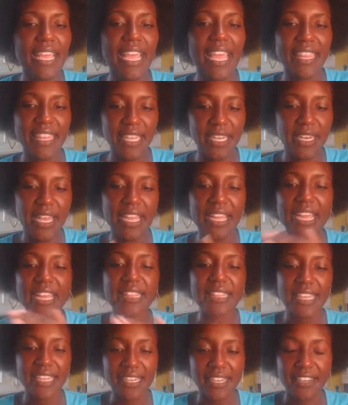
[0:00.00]
And then I
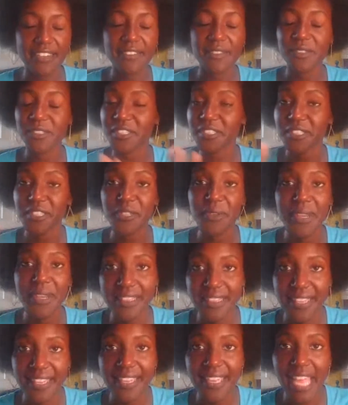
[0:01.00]
got laid off, which is a
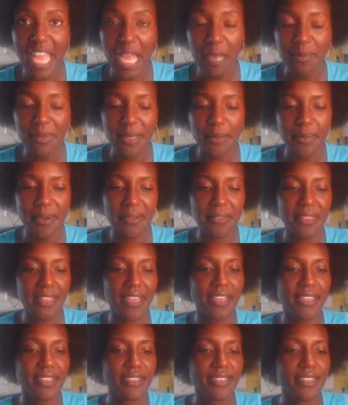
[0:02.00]
great thing. Happy about
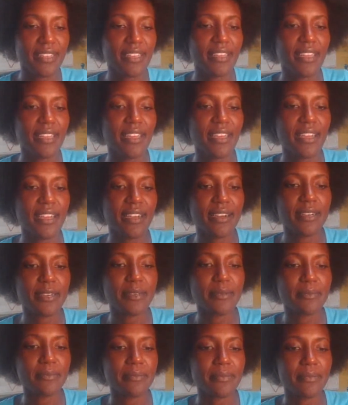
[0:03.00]
that.
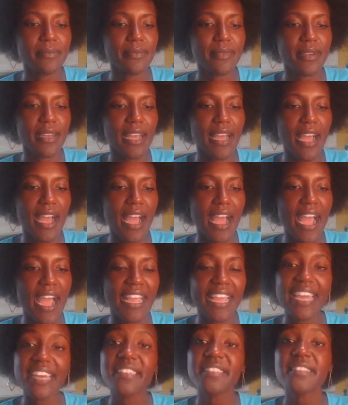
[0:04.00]
Um,
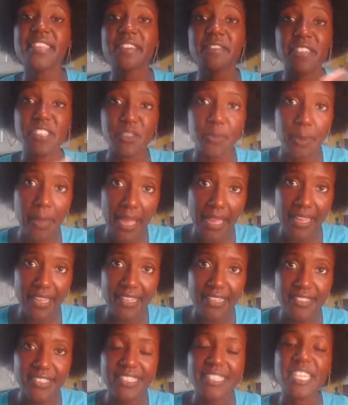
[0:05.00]
I got a severance
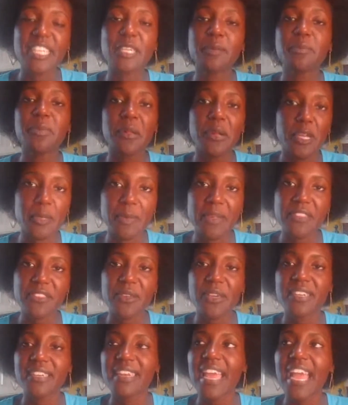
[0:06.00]
package and unemployment,
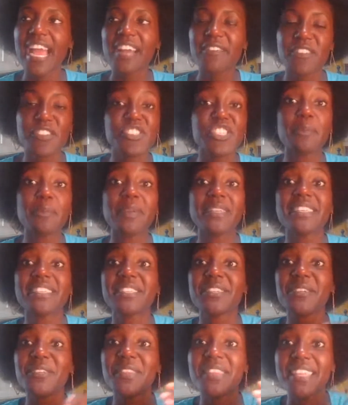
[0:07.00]
so I didn't have to jump
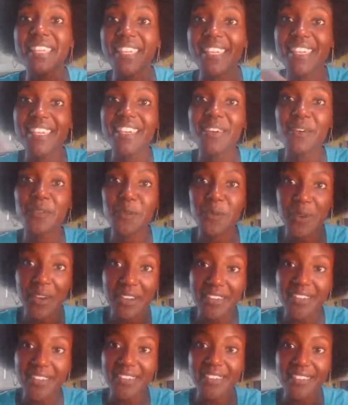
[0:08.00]
into the
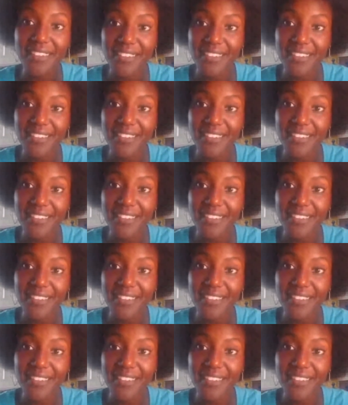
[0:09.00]
work